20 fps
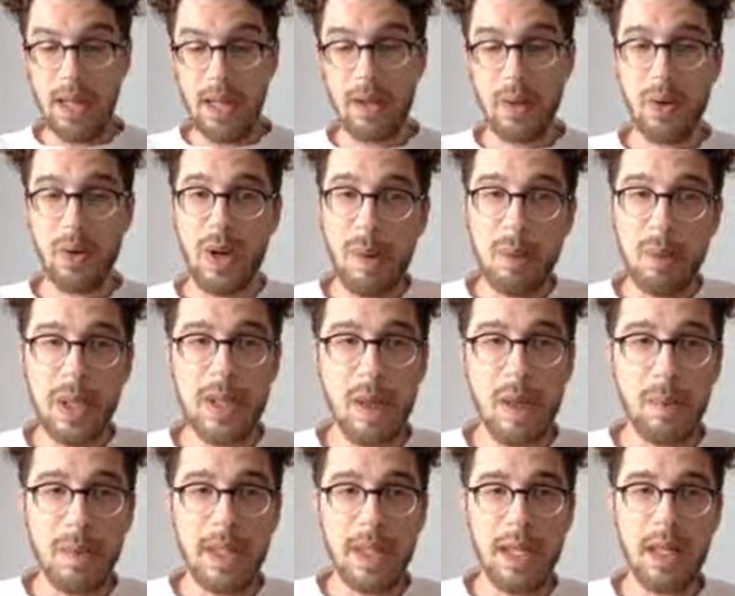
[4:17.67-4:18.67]
the rapid
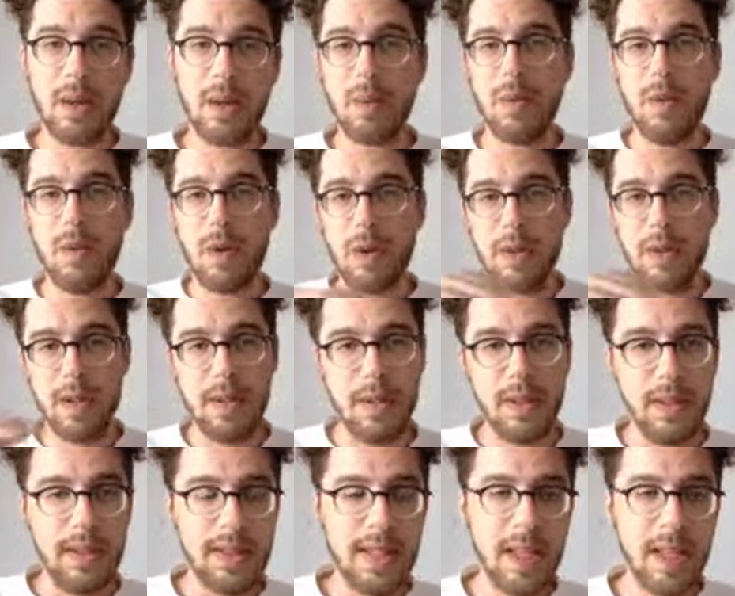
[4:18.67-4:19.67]
uptake versus
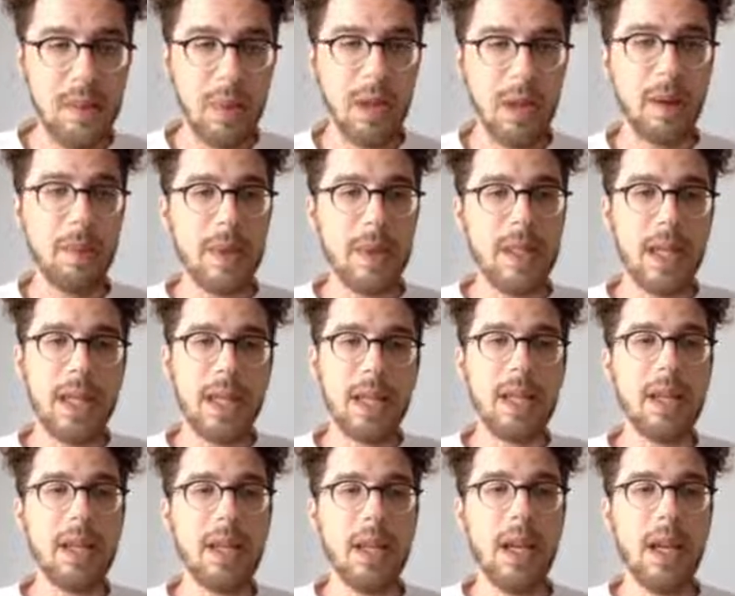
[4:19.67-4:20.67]
the stable
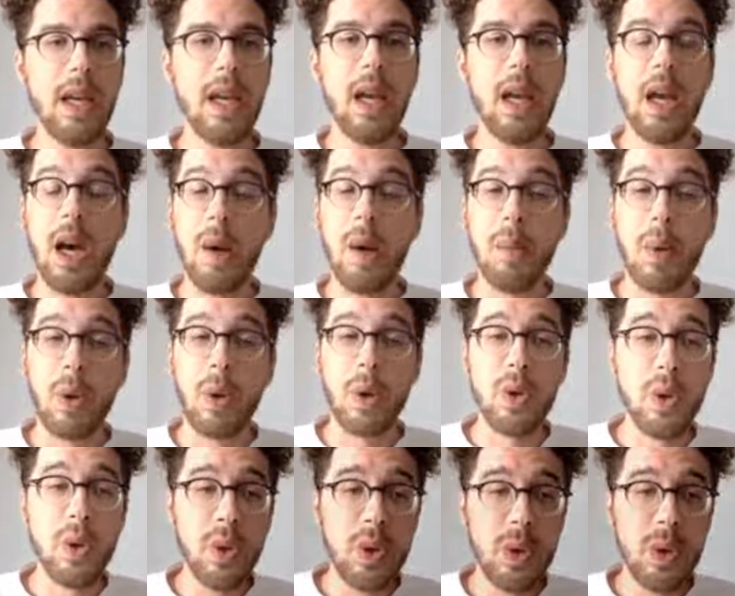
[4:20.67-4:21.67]
uptake, among
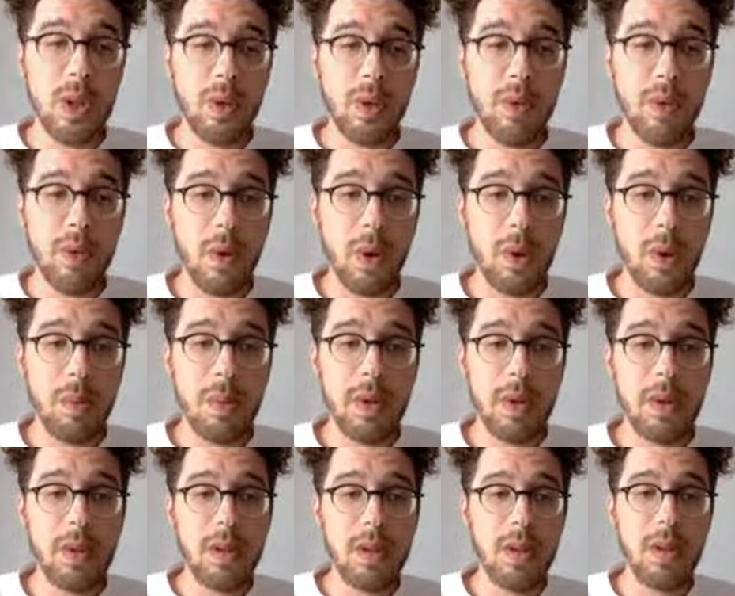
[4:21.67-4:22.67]
nutrient
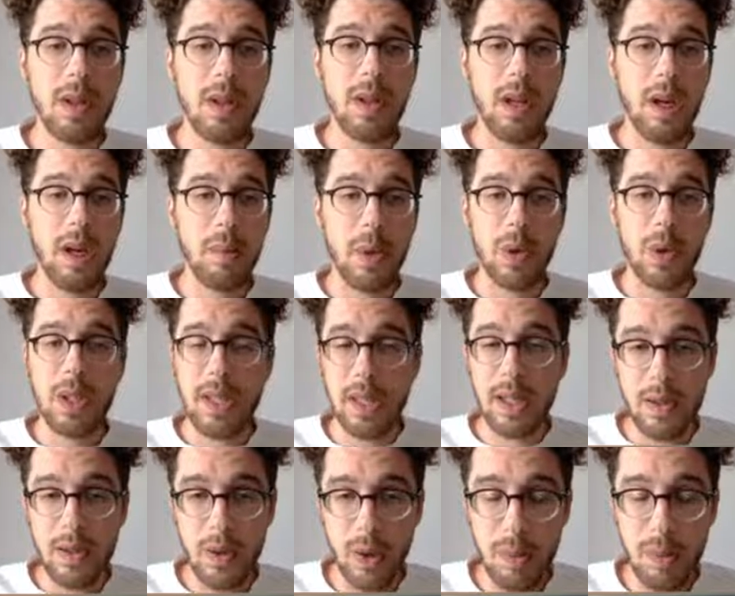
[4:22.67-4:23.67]
forms, among
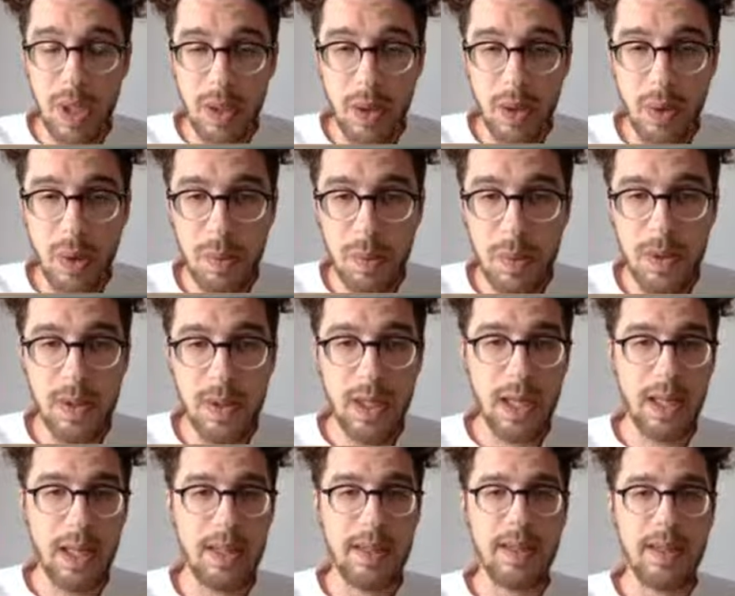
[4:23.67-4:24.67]
taxonomic groups,
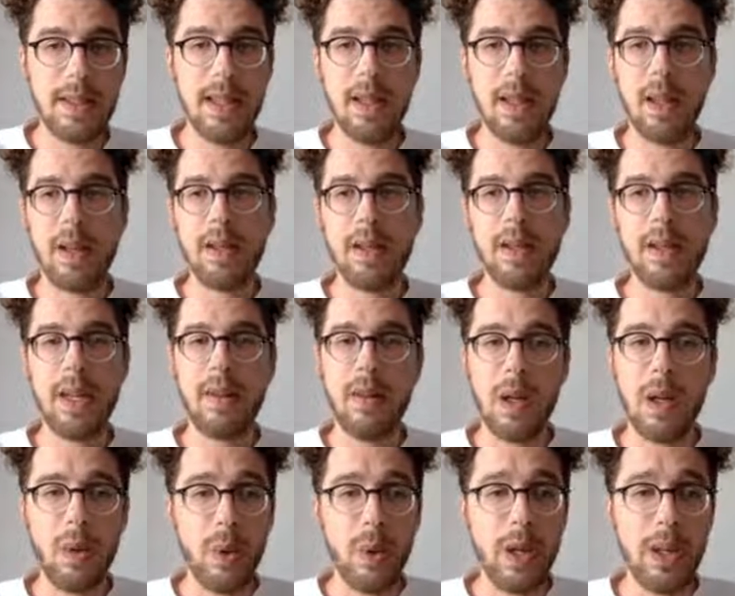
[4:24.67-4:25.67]
and still under
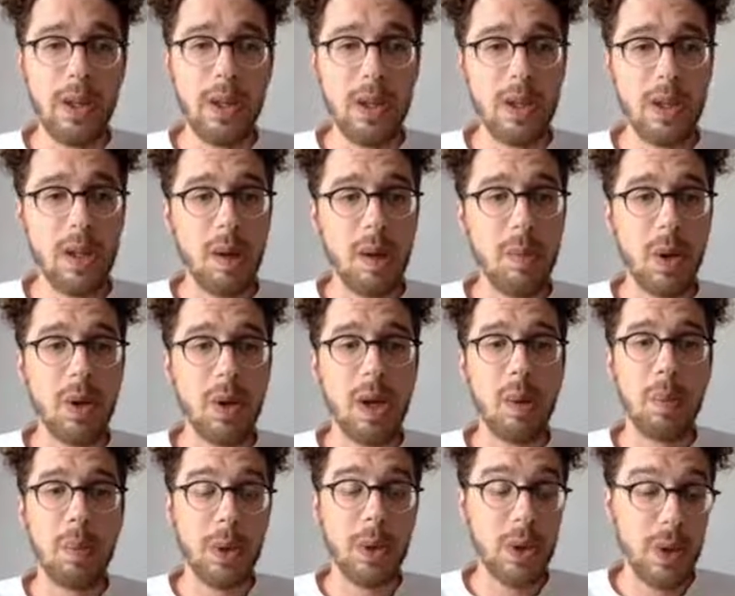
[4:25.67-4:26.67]
evaluation among
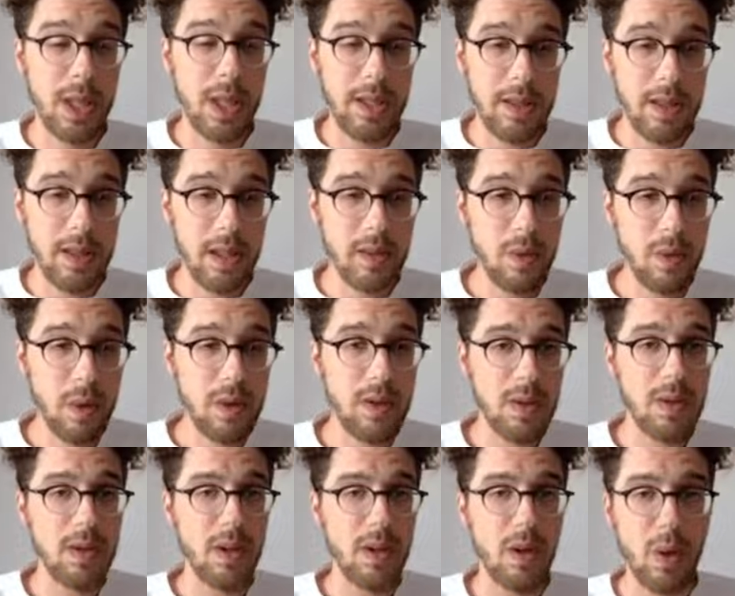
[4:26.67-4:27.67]
opportunistic
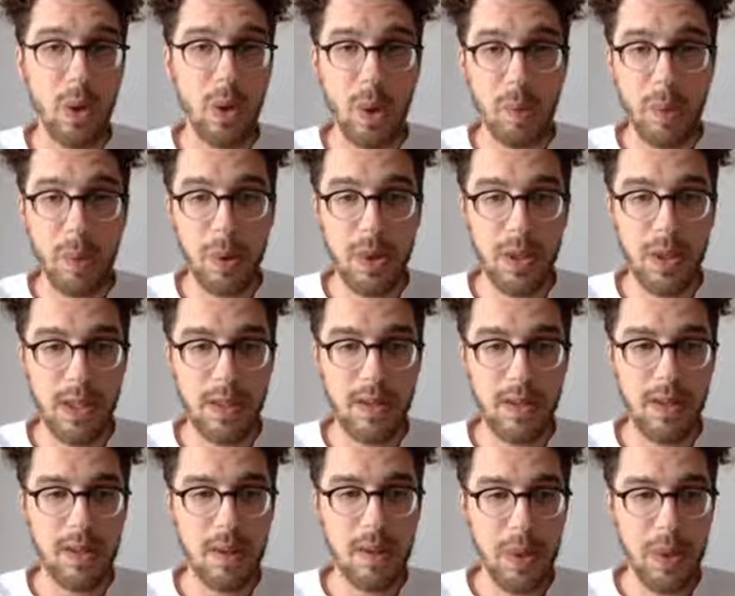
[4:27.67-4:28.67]
versus
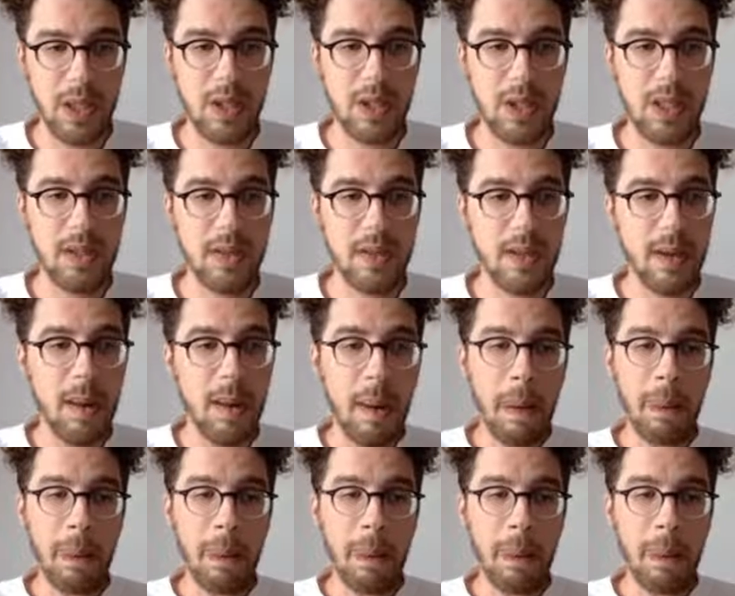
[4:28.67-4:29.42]
non-opportunistic species.